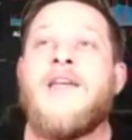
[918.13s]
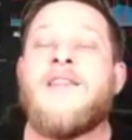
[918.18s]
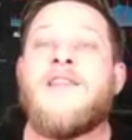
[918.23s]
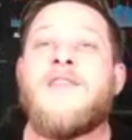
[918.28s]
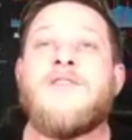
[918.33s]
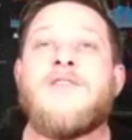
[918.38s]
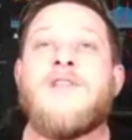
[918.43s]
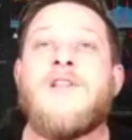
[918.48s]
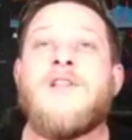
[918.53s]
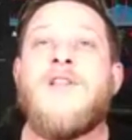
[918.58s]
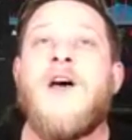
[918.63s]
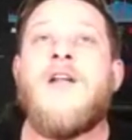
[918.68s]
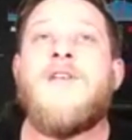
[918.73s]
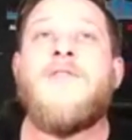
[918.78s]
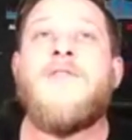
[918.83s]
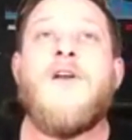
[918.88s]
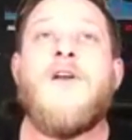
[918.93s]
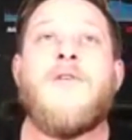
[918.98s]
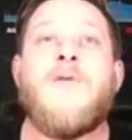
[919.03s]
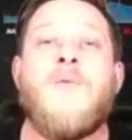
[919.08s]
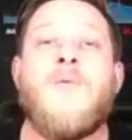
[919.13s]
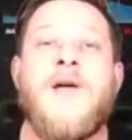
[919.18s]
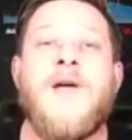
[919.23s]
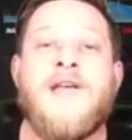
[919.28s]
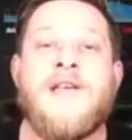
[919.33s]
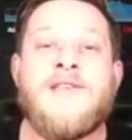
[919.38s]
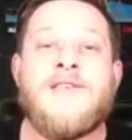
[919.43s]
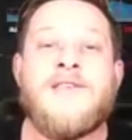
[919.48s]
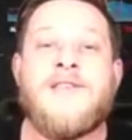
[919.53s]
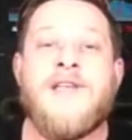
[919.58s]
there's a lot of other
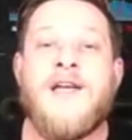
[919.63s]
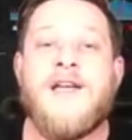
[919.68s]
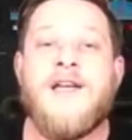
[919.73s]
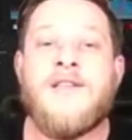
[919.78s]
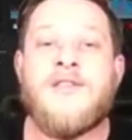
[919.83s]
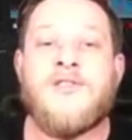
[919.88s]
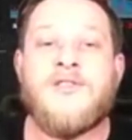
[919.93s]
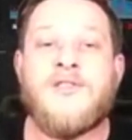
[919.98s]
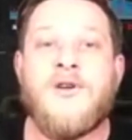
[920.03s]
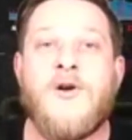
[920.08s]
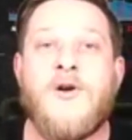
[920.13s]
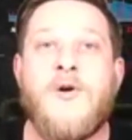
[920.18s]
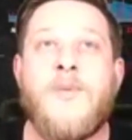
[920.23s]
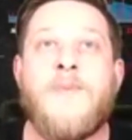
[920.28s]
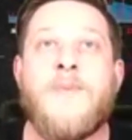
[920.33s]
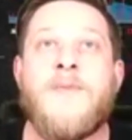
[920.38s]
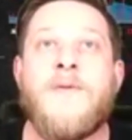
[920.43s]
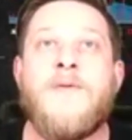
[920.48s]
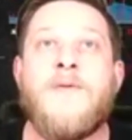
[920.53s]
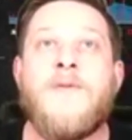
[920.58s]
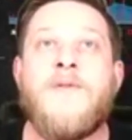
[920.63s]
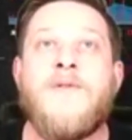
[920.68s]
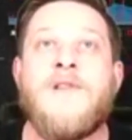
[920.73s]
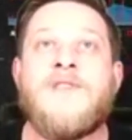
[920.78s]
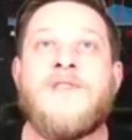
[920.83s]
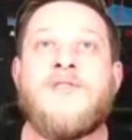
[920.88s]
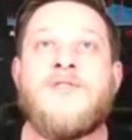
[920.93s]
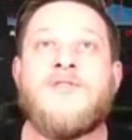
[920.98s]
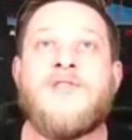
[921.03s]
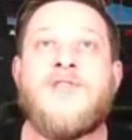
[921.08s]
ways that, so
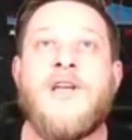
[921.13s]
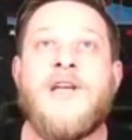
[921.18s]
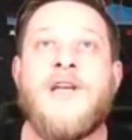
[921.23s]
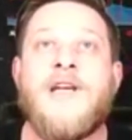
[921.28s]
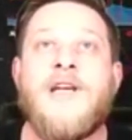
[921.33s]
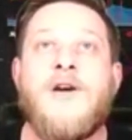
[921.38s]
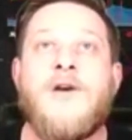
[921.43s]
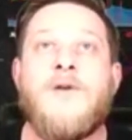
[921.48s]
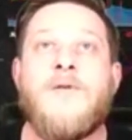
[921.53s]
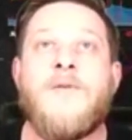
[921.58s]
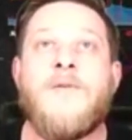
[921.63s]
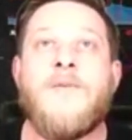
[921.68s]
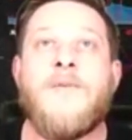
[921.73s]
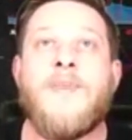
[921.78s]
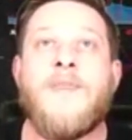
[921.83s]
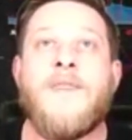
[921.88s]
let's check out,